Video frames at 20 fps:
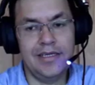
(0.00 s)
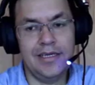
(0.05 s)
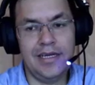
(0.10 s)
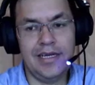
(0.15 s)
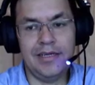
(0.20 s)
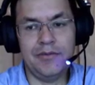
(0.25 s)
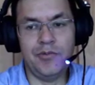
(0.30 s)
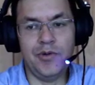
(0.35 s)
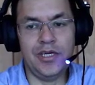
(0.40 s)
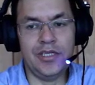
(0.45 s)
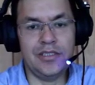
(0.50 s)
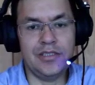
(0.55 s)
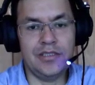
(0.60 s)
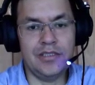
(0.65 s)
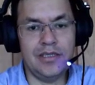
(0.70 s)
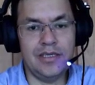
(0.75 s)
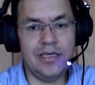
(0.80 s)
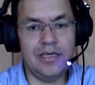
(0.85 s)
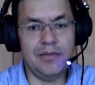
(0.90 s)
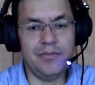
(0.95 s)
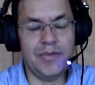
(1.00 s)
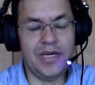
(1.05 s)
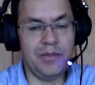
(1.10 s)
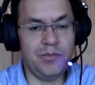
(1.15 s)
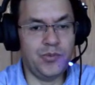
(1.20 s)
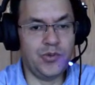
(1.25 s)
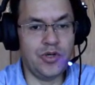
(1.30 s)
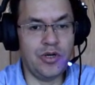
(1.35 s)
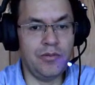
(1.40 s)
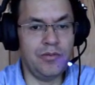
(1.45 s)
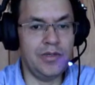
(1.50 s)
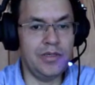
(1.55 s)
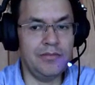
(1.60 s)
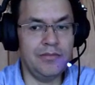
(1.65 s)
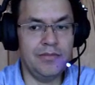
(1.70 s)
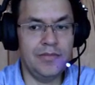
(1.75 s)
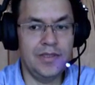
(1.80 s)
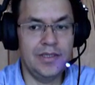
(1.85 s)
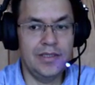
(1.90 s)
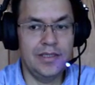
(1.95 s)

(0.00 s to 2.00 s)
like was my problem.